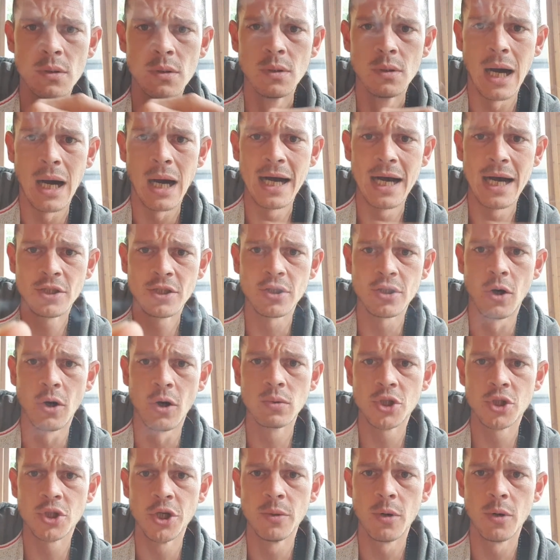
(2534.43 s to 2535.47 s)
ISO
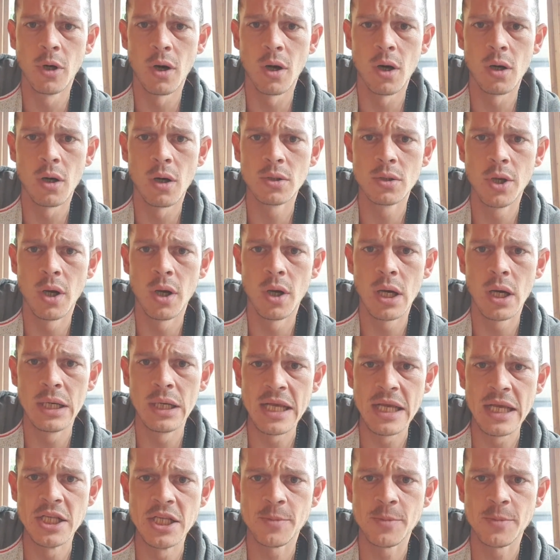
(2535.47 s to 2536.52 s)
2.0 an and
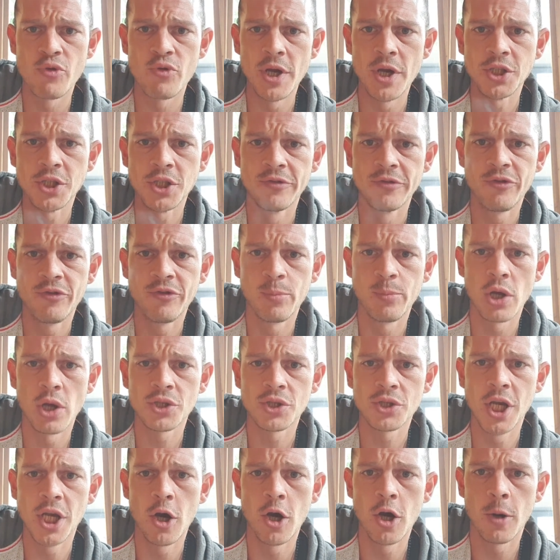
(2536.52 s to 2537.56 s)
inspiration for
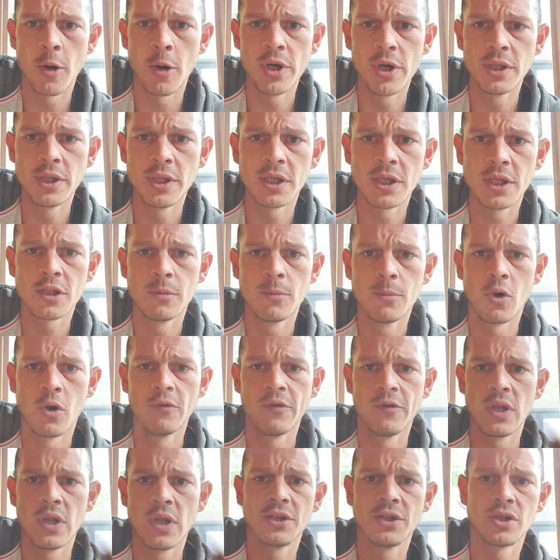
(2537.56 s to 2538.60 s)
blockchain operating system
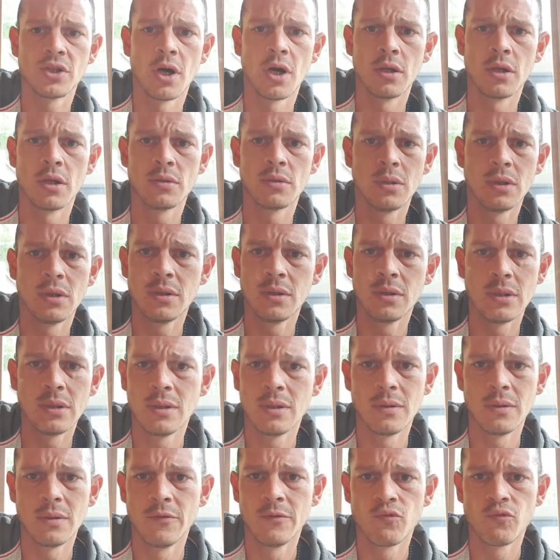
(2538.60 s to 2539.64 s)
Overledger.
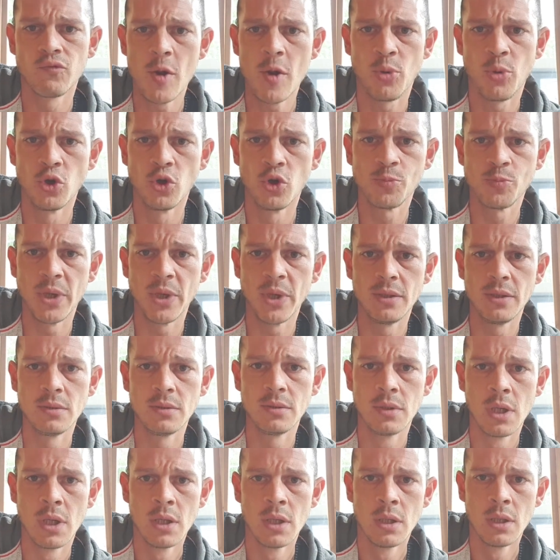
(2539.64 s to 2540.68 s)
Ripple's
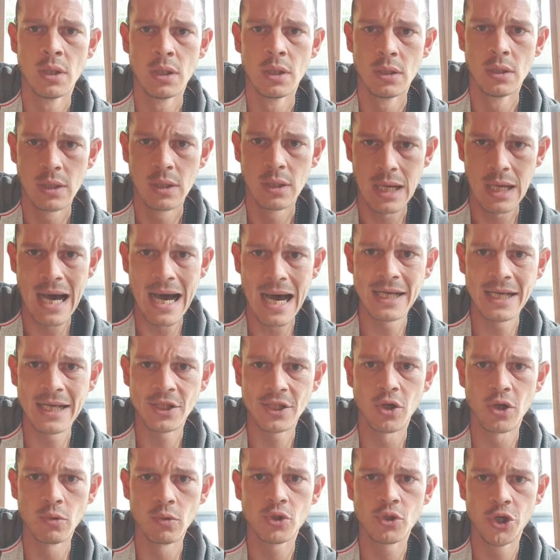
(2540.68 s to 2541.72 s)
been
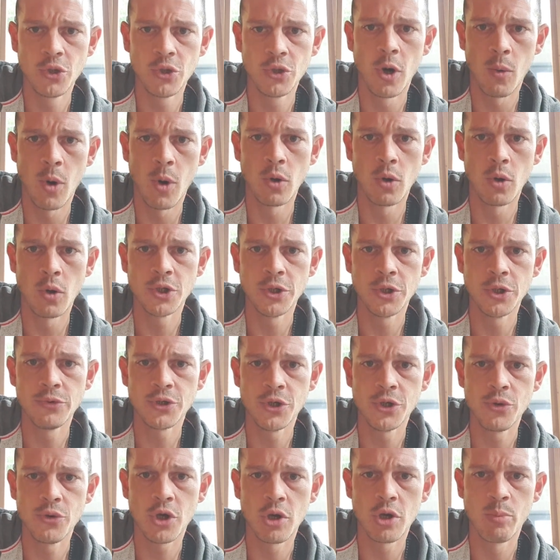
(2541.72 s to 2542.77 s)
ISO
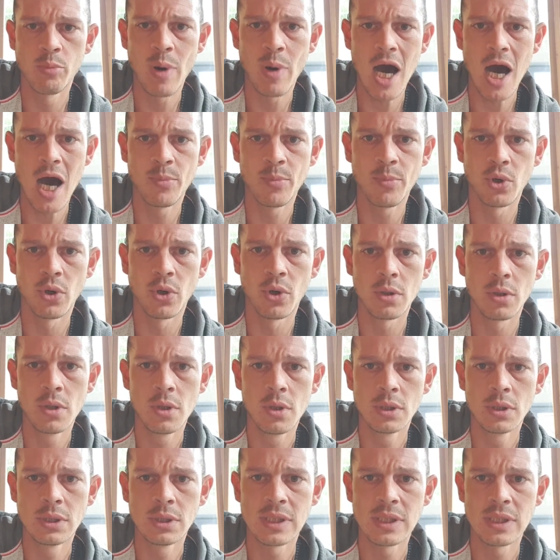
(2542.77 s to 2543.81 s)
20022 compatible
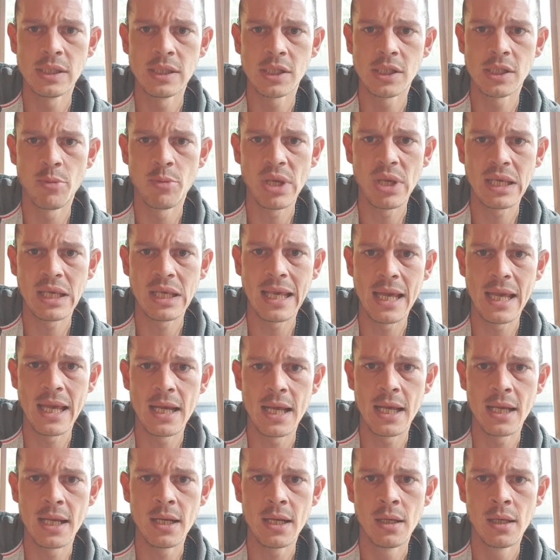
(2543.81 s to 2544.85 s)
since the
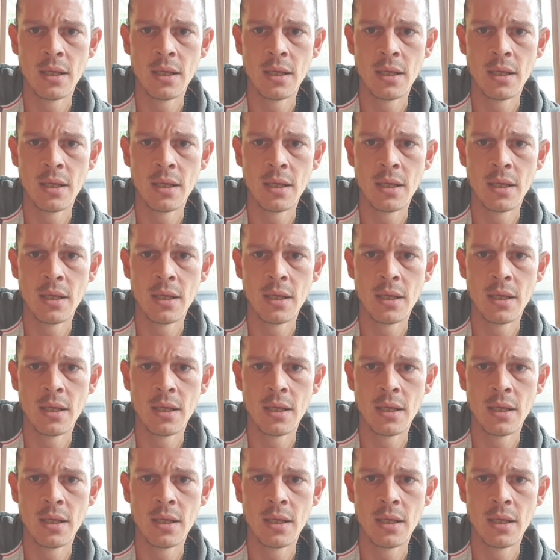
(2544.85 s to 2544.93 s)
beginning.